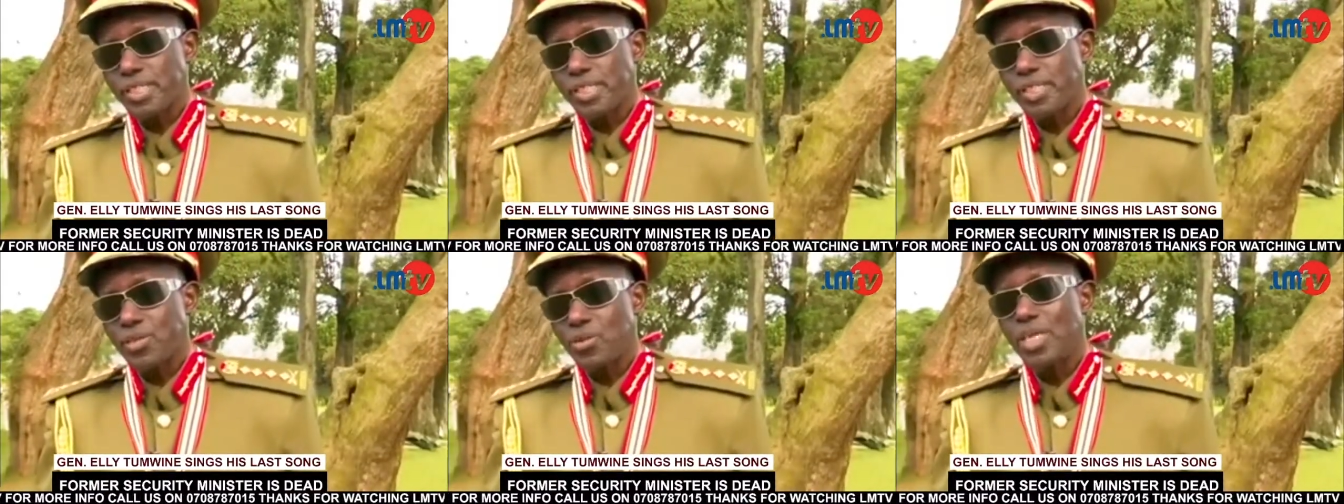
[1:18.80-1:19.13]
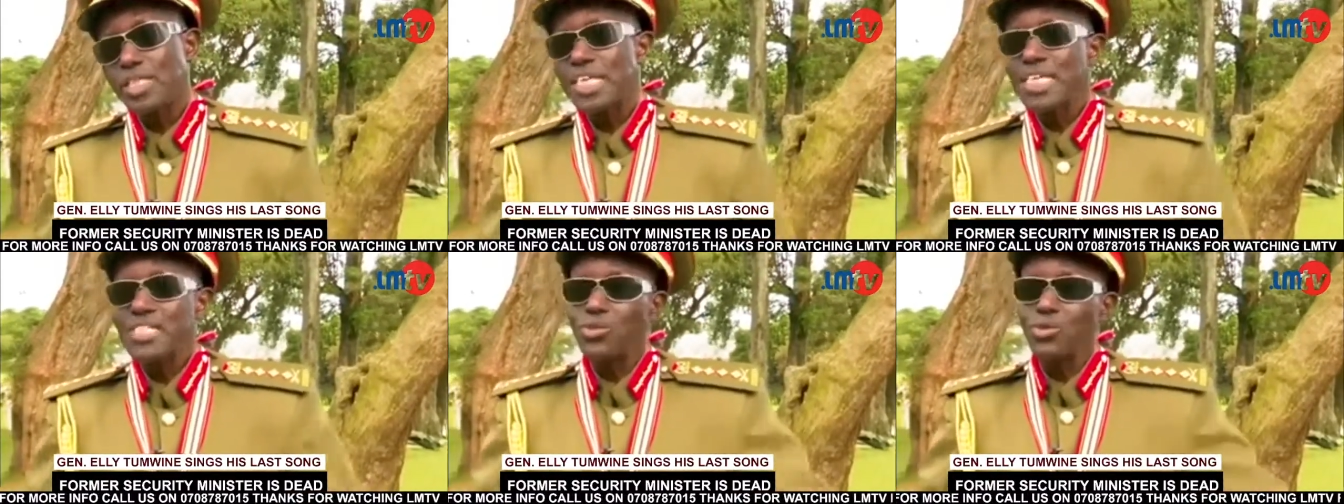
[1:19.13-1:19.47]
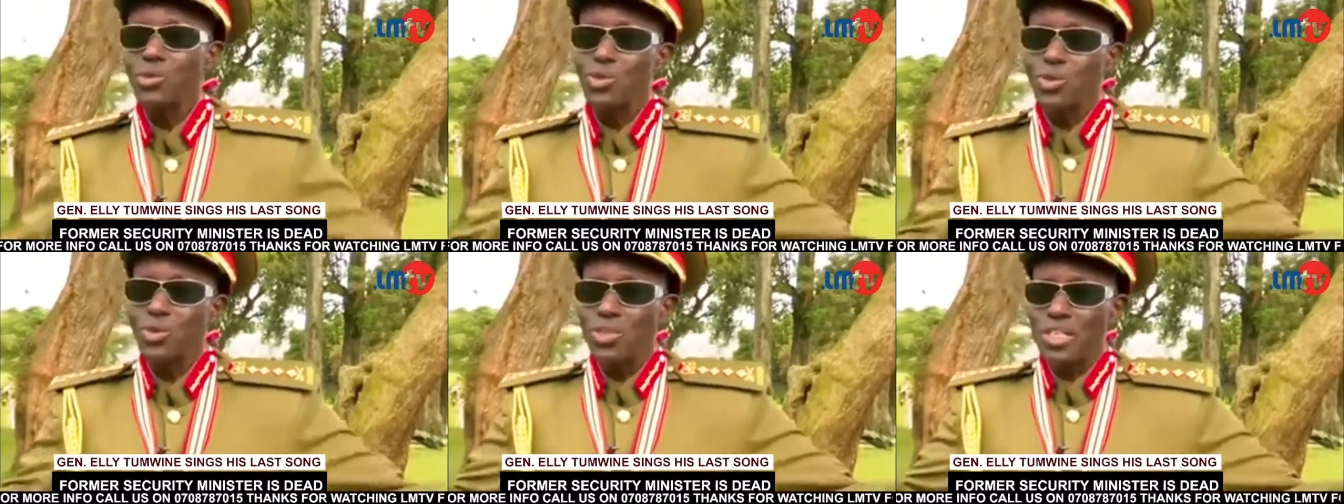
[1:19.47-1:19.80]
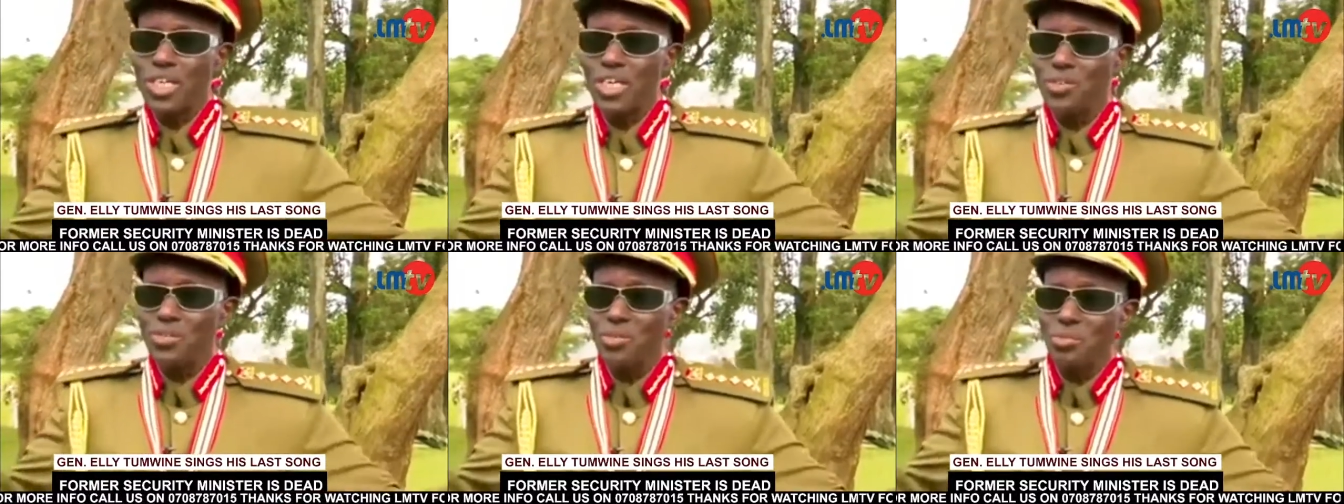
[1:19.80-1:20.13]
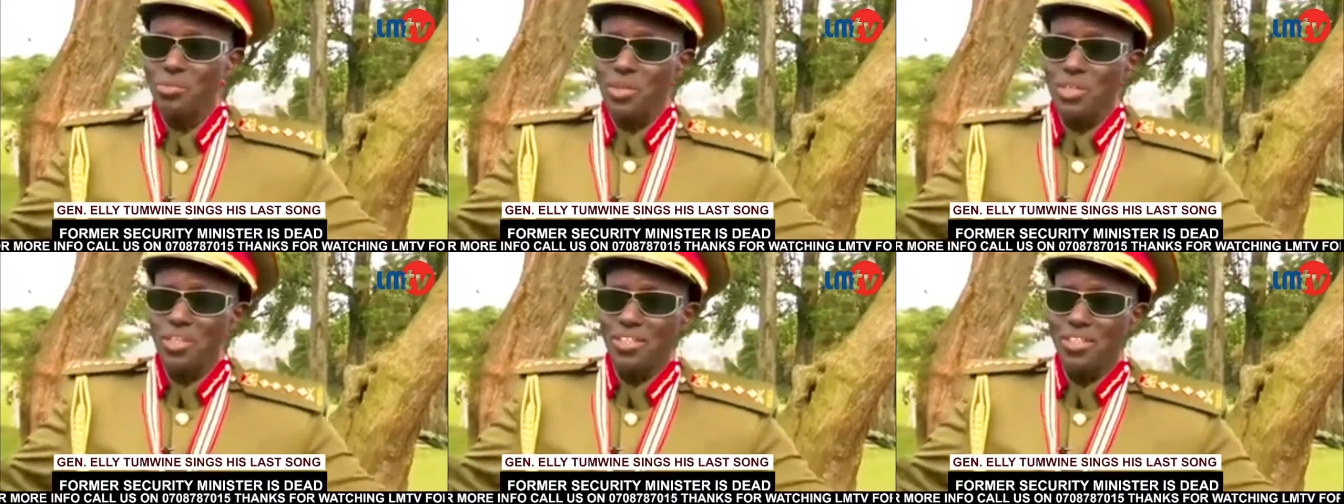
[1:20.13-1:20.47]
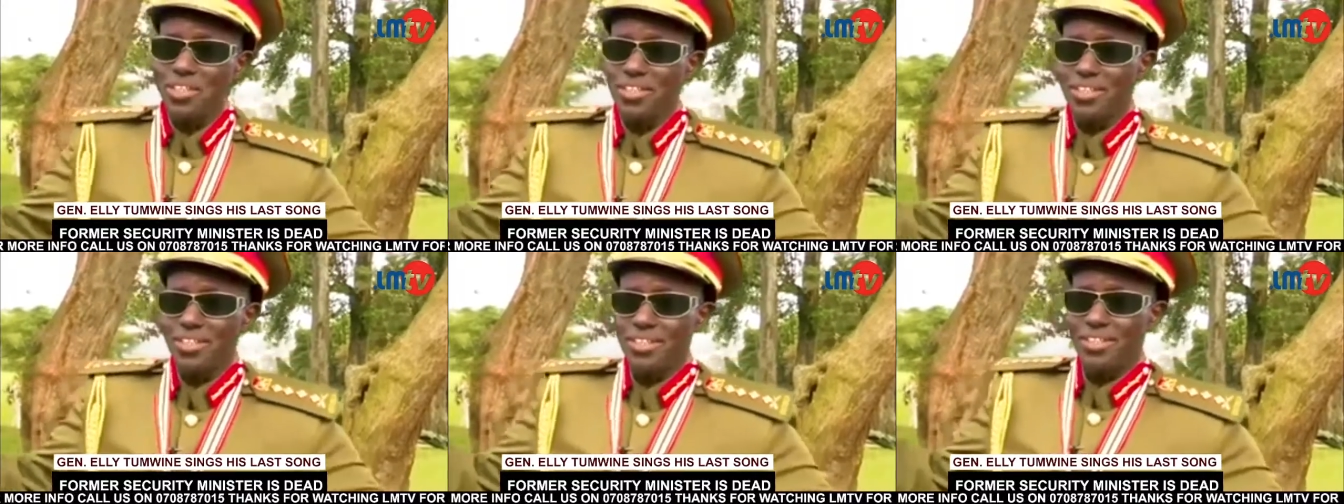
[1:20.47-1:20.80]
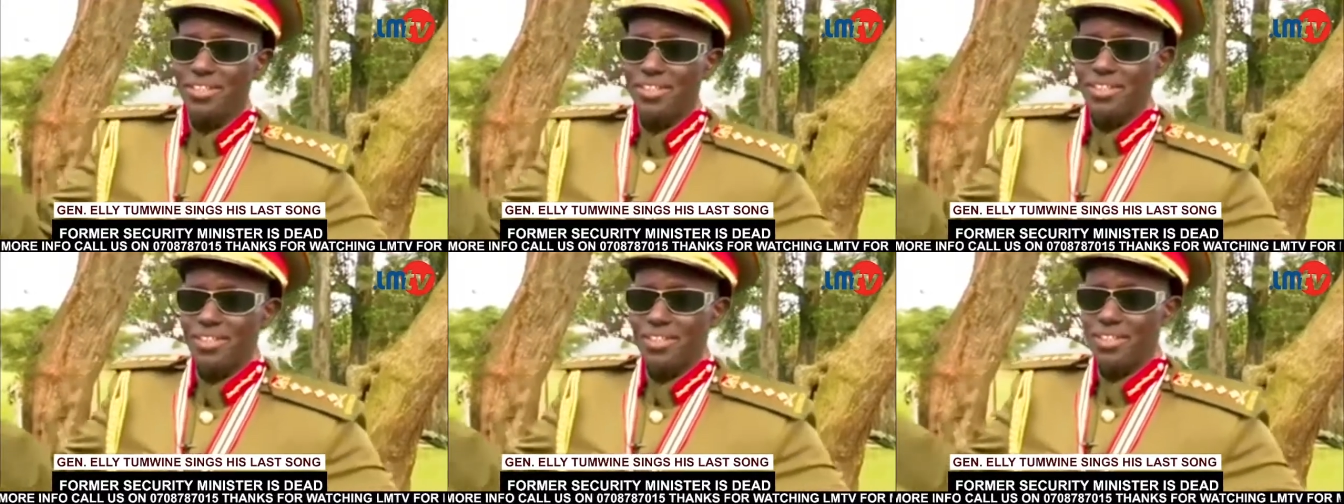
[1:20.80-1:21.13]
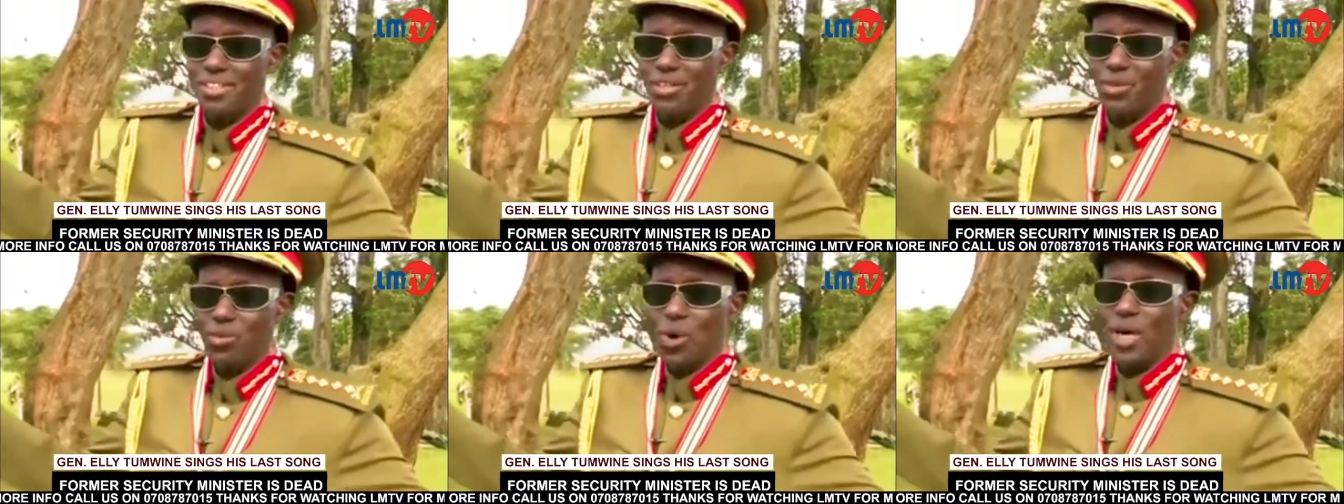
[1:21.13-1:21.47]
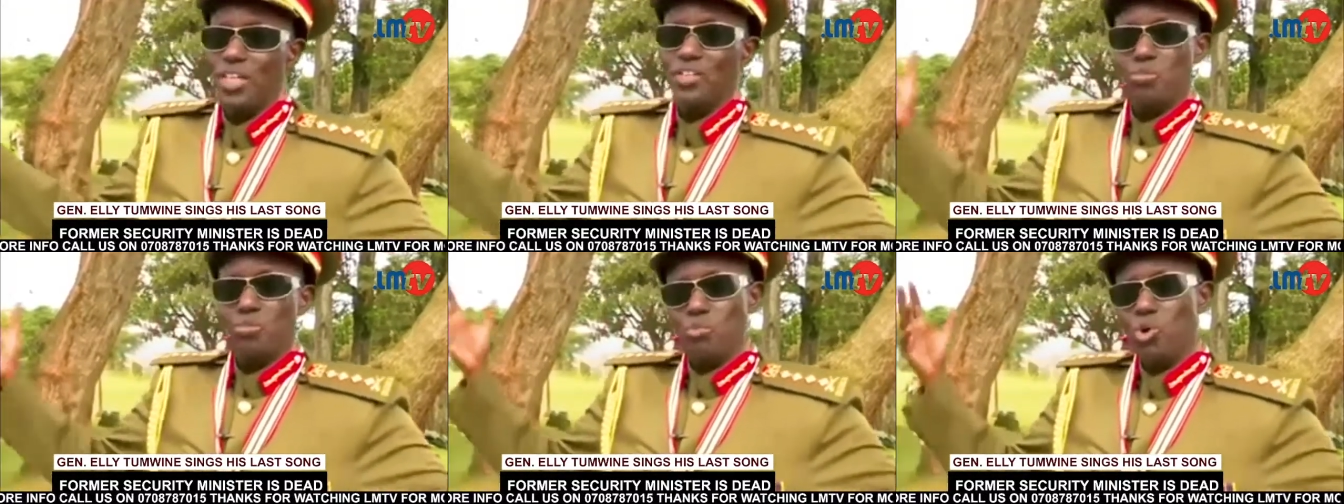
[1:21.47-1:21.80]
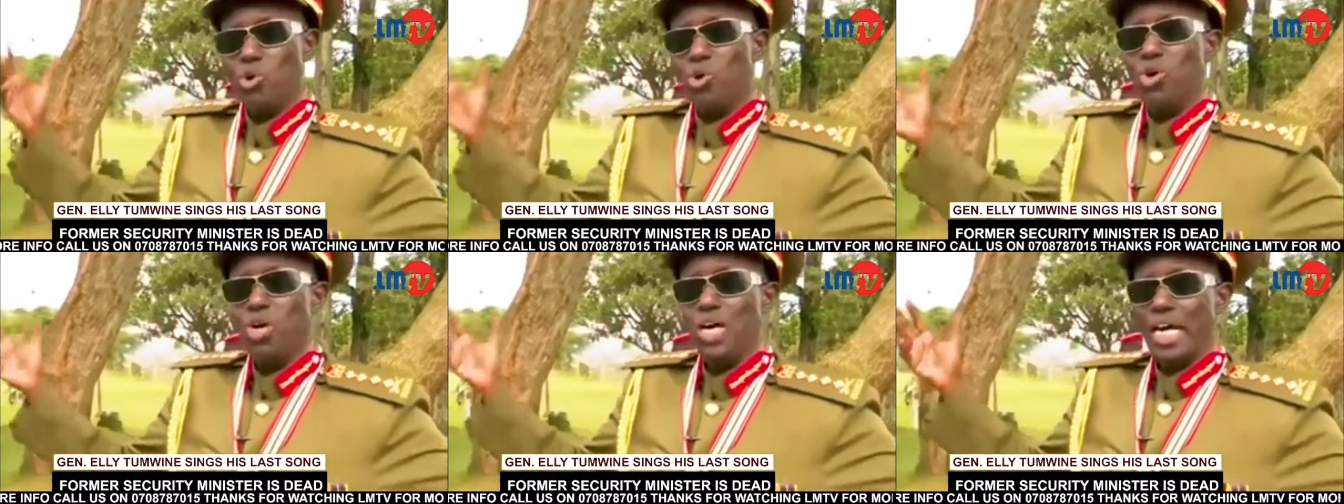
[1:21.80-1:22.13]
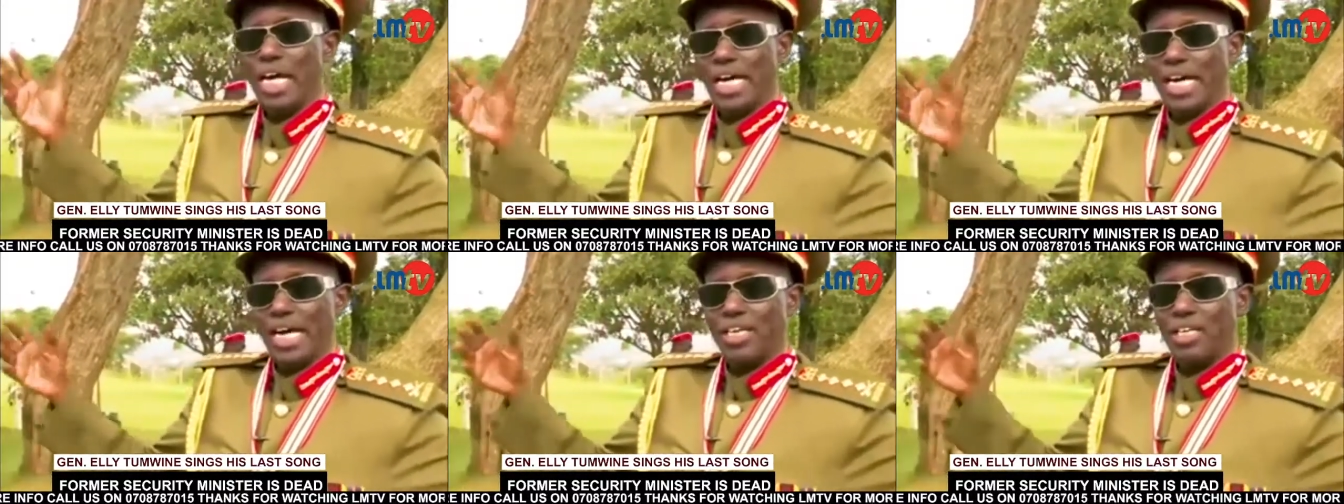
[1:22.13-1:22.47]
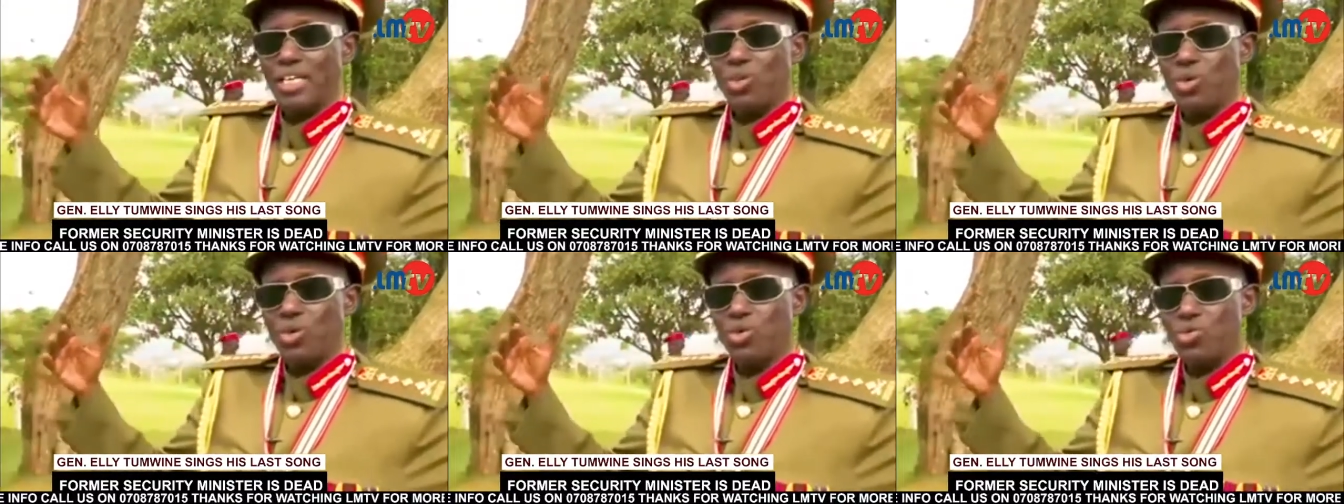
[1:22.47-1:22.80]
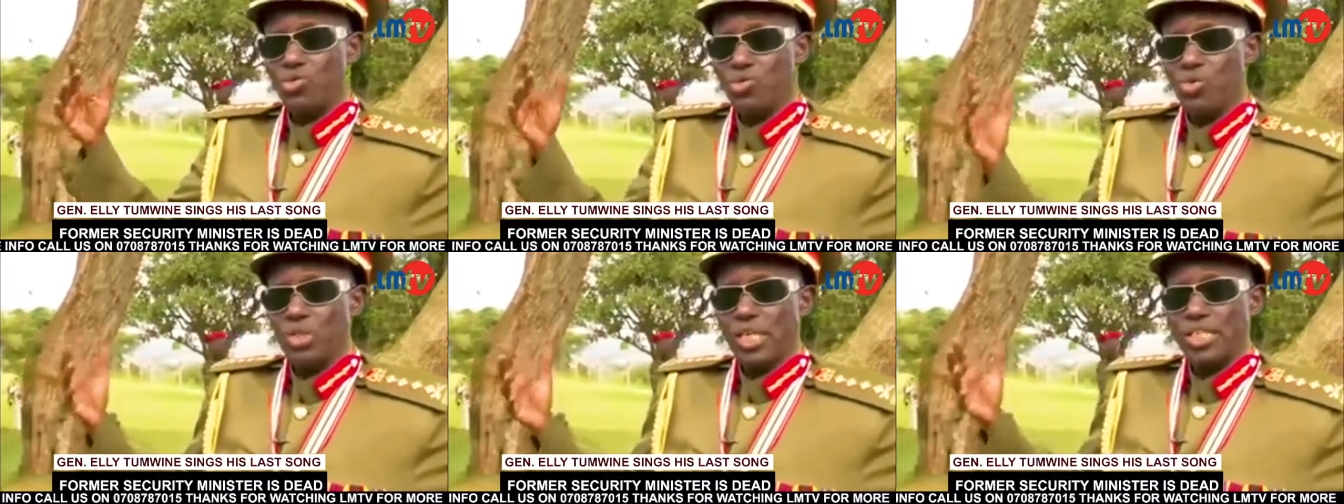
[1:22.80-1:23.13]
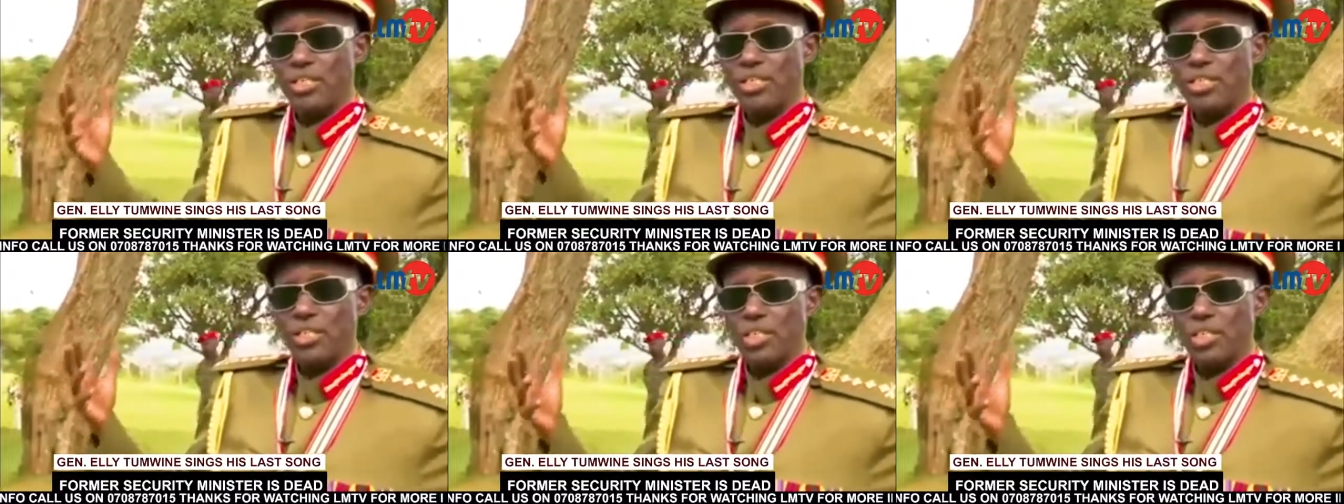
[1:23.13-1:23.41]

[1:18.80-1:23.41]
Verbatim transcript: what has God not done to me? What more can God do that